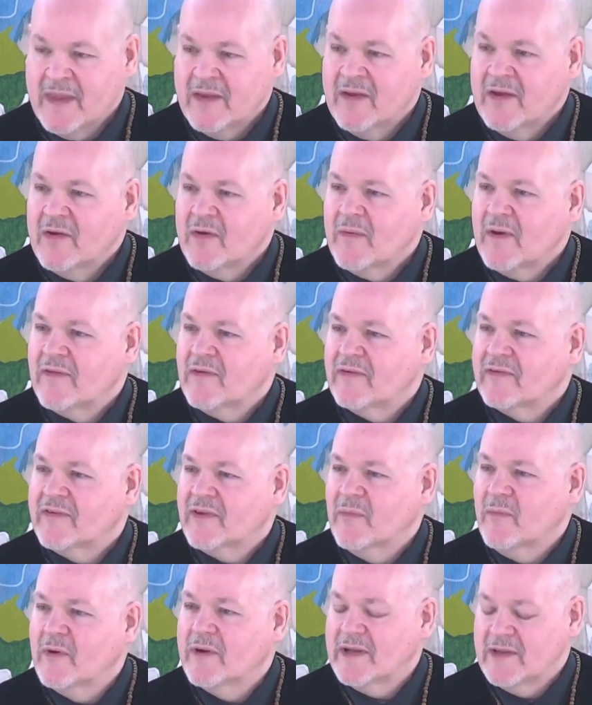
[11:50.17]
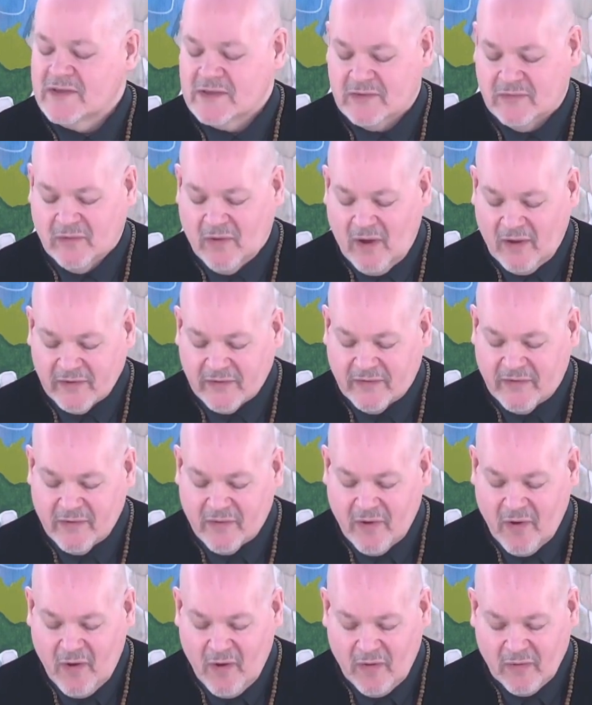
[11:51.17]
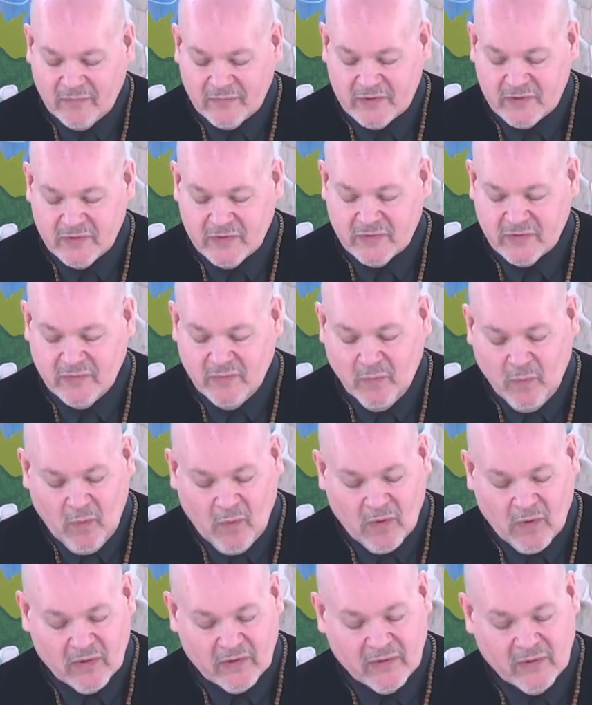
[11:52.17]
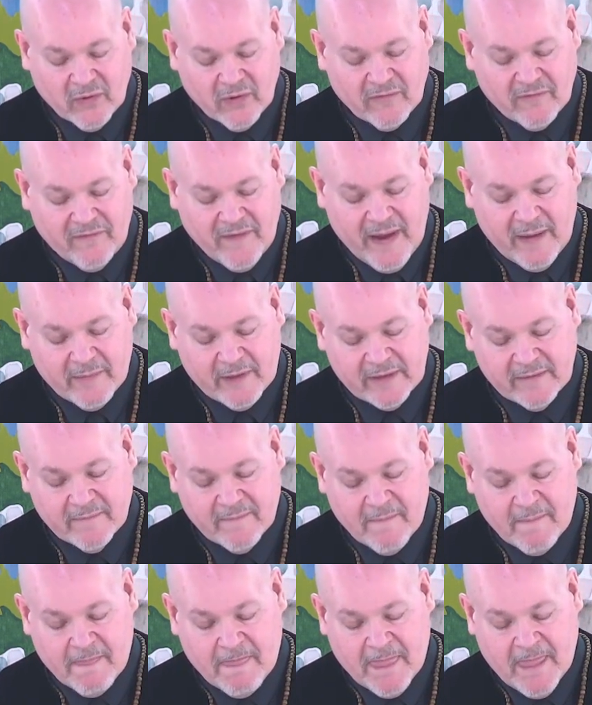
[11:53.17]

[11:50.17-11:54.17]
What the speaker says: Whether someone has lost their home due to war or famine,